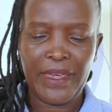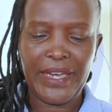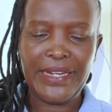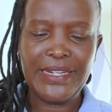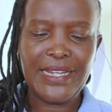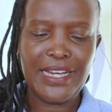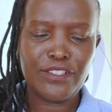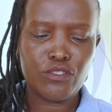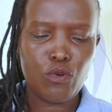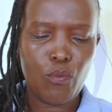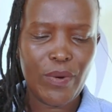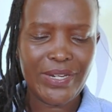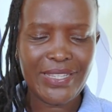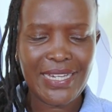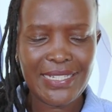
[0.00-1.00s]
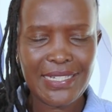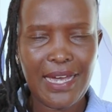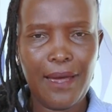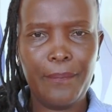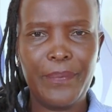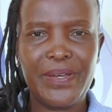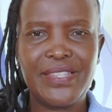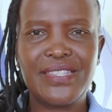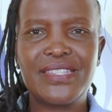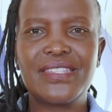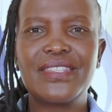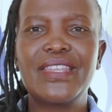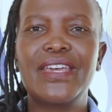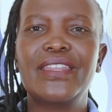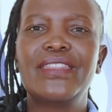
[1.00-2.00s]
And so when that
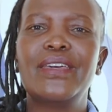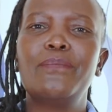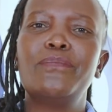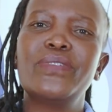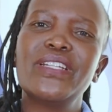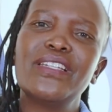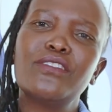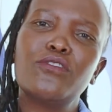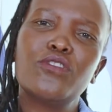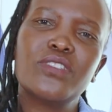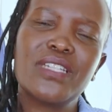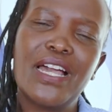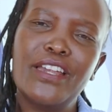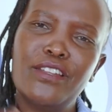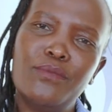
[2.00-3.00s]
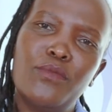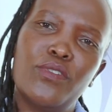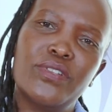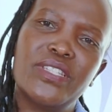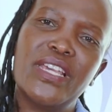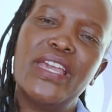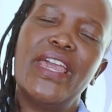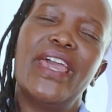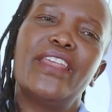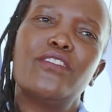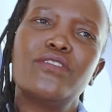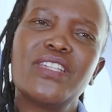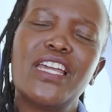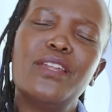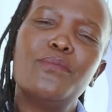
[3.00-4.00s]
happens, they bring those animals, and
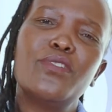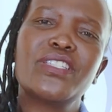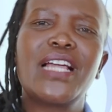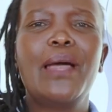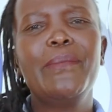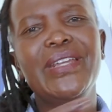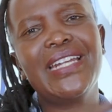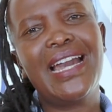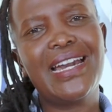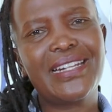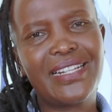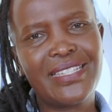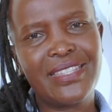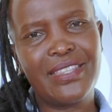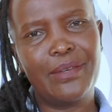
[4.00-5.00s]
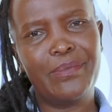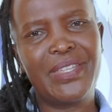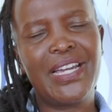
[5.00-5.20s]
those animals come and harass them.